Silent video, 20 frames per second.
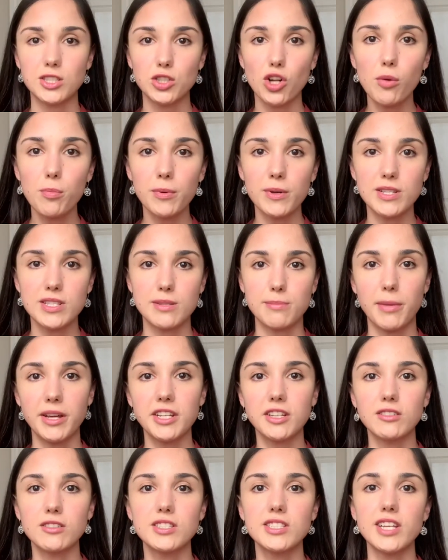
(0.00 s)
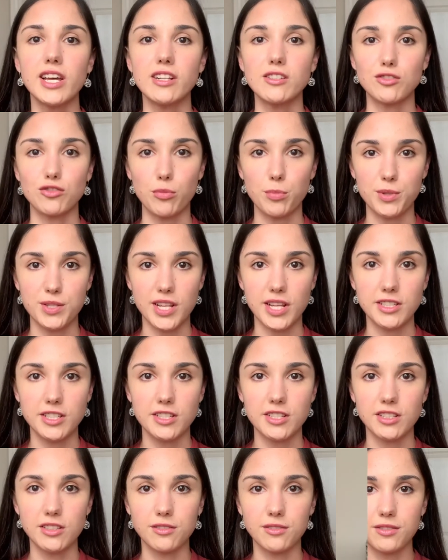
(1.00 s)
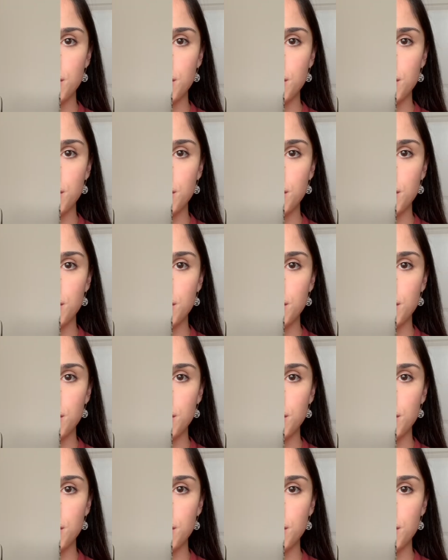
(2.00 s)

up is medical sales representative.